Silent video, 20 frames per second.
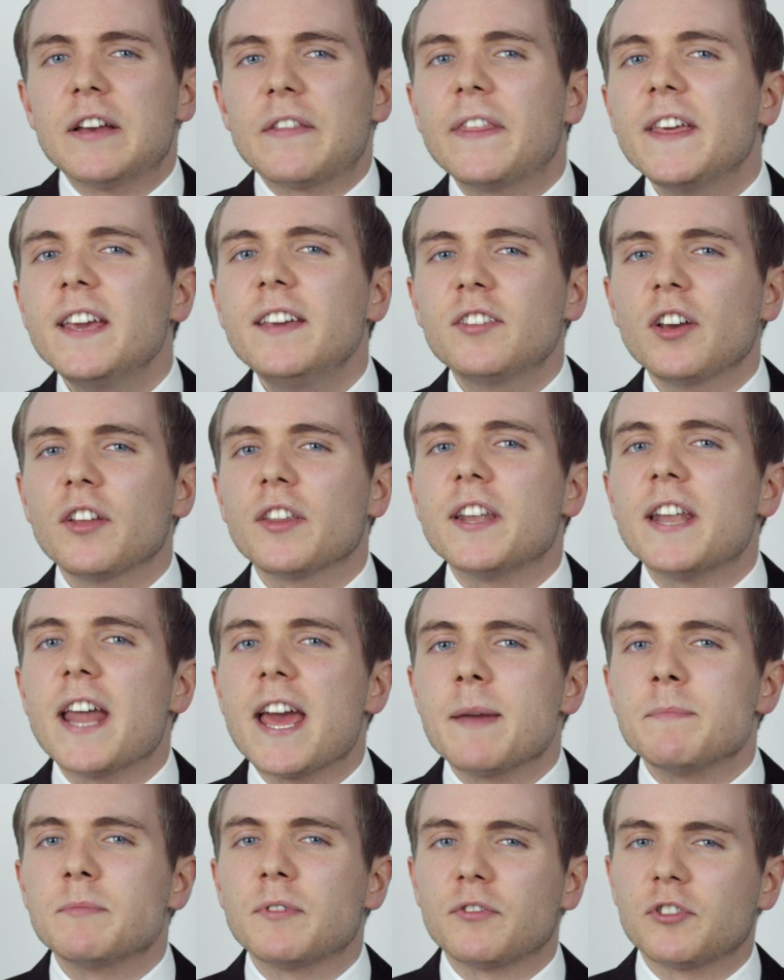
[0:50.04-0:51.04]
These are the
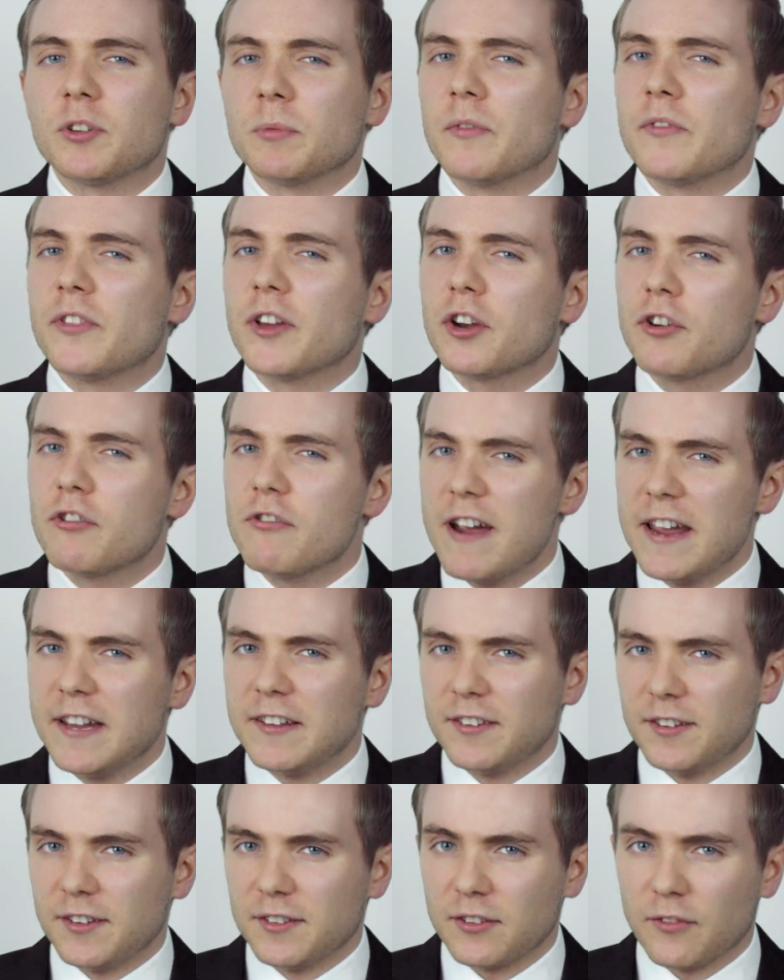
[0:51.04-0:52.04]
names of some of the
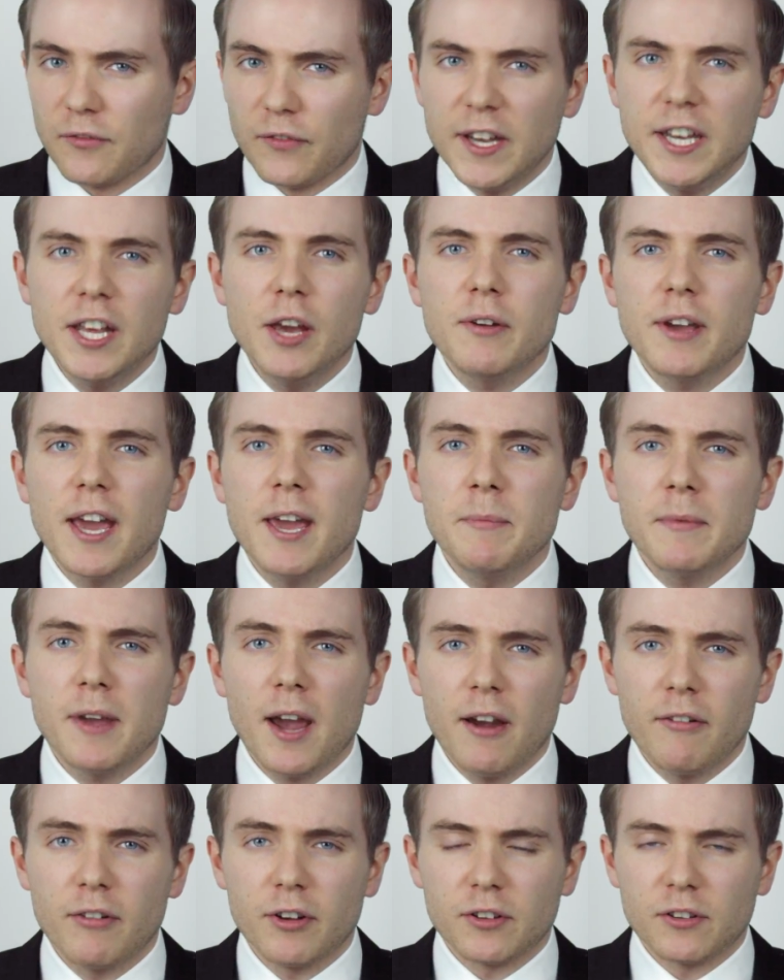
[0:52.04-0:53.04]
greatest video game
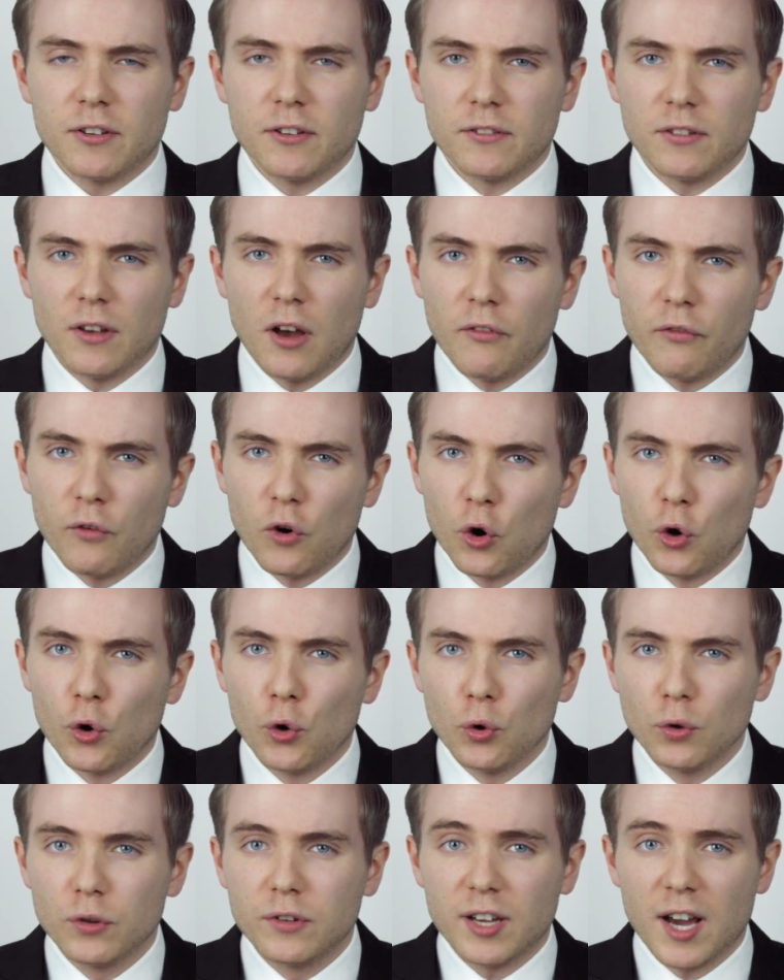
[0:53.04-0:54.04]
characters of
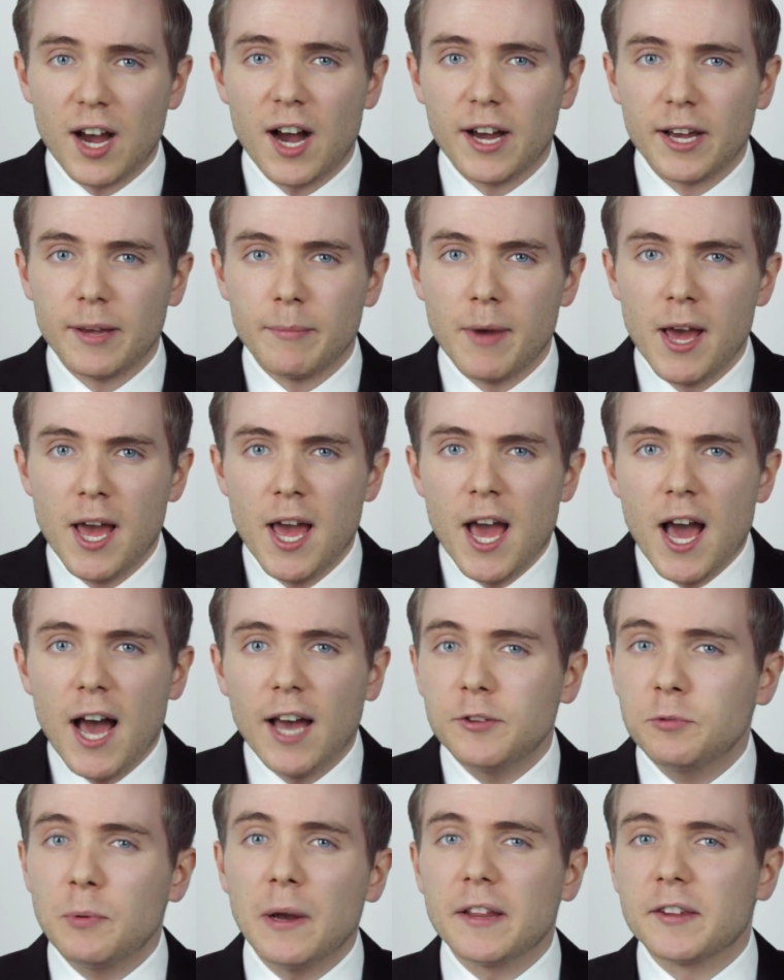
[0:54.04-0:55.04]
all time,
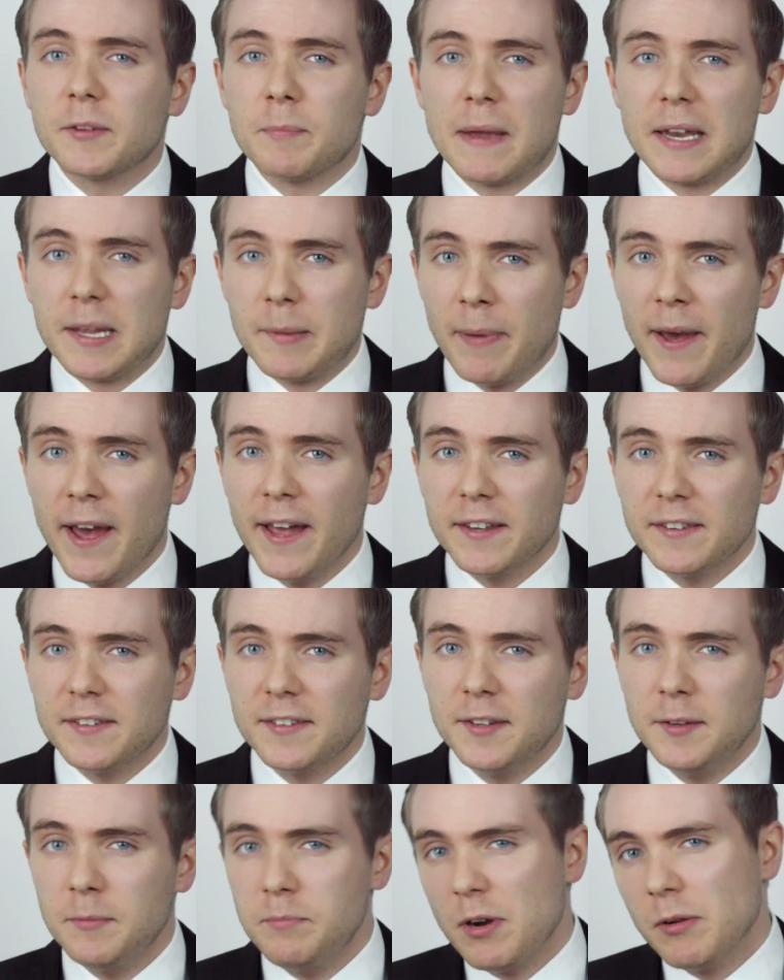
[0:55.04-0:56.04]
as well as many
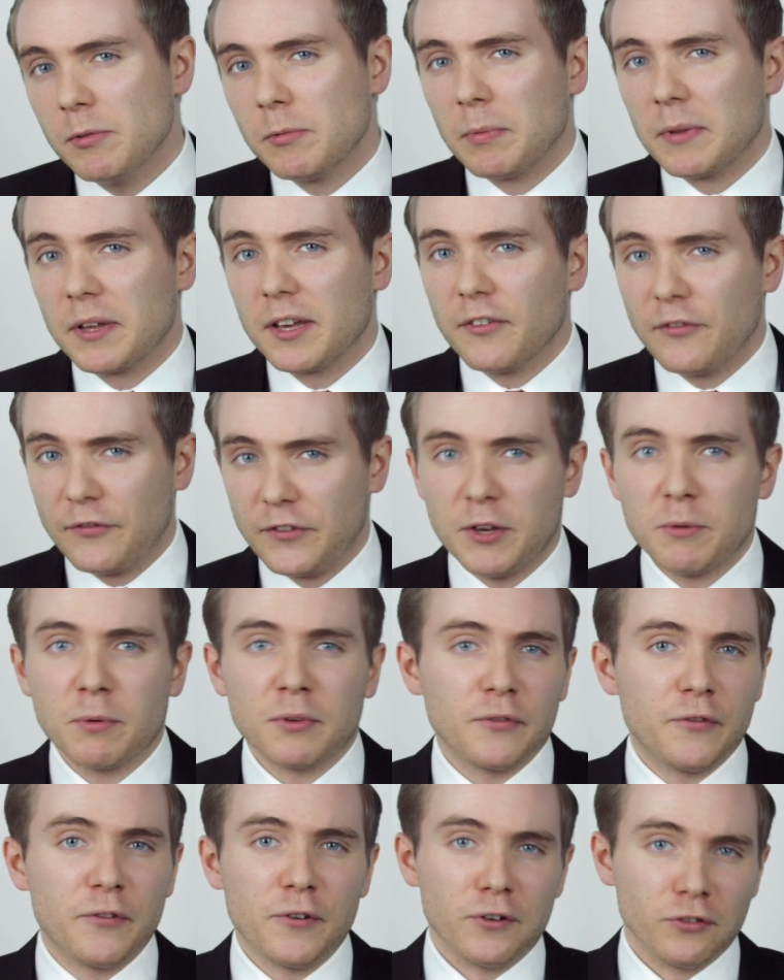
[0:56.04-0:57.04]
pets and probably a few
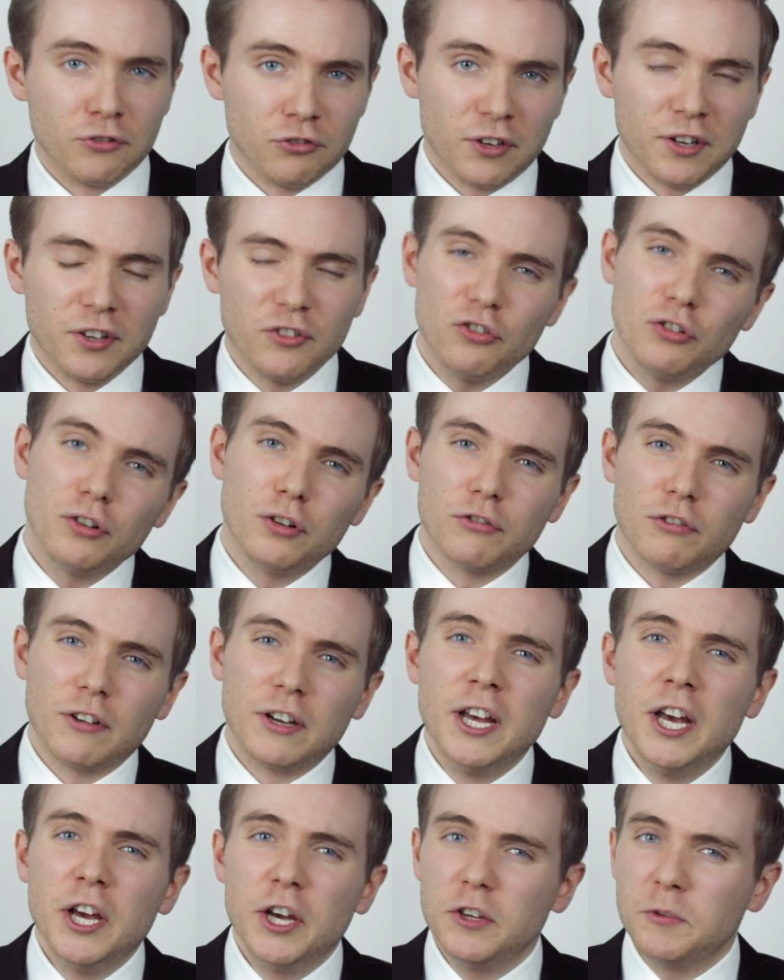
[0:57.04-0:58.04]
unfortunate
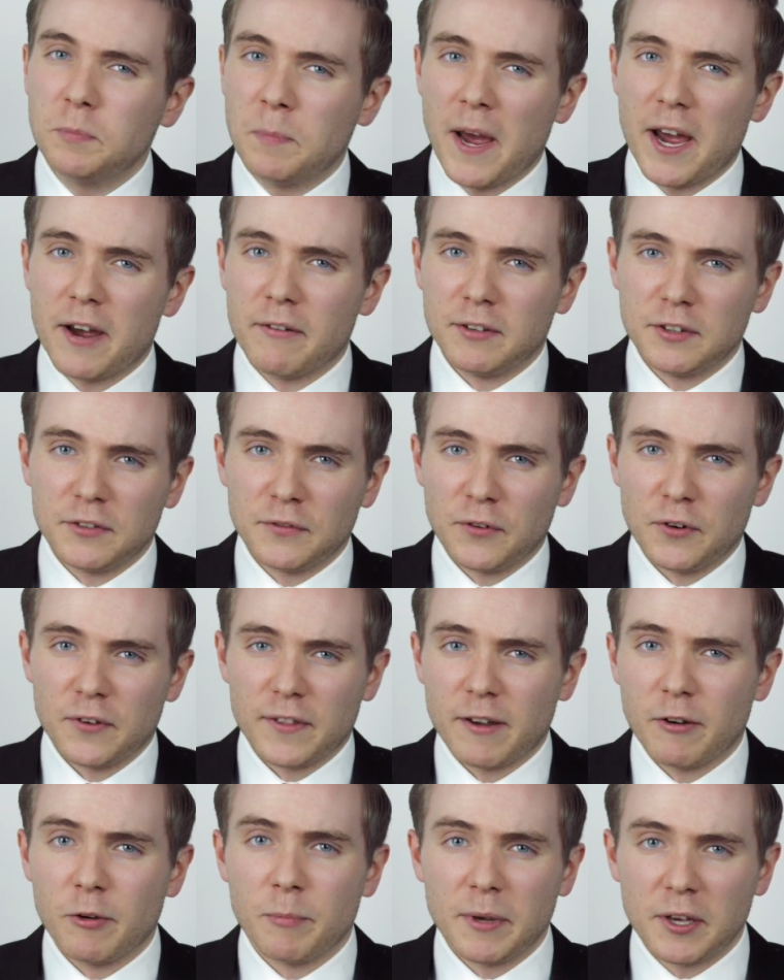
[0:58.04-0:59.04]
children whose parents
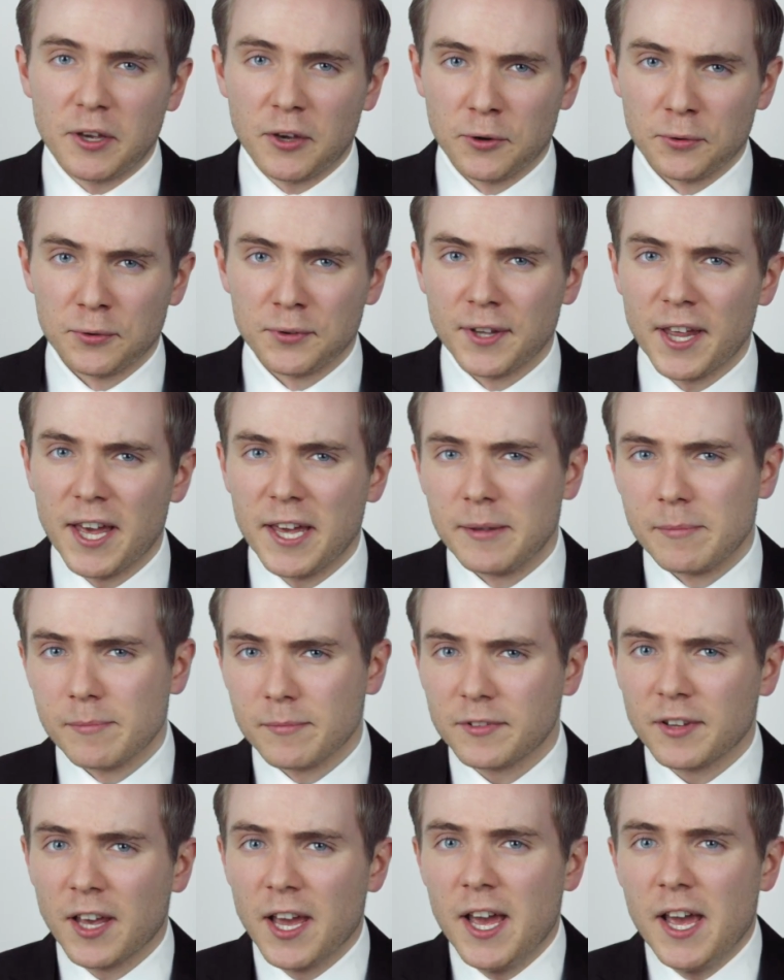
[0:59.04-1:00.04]
thought they would be cool
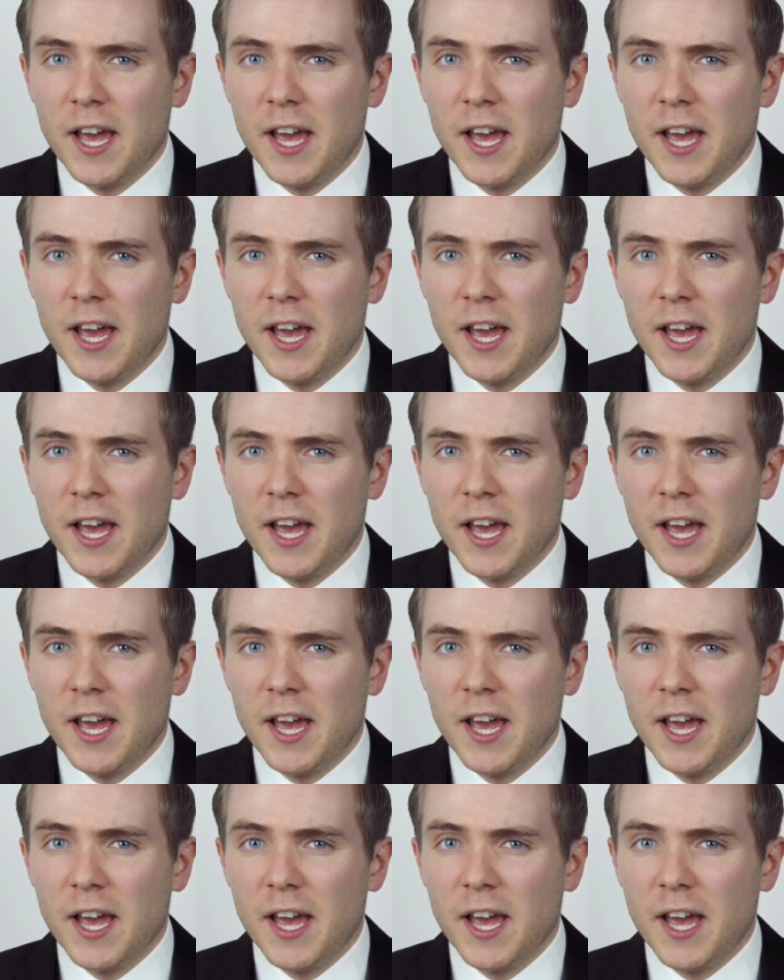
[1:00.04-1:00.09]
names.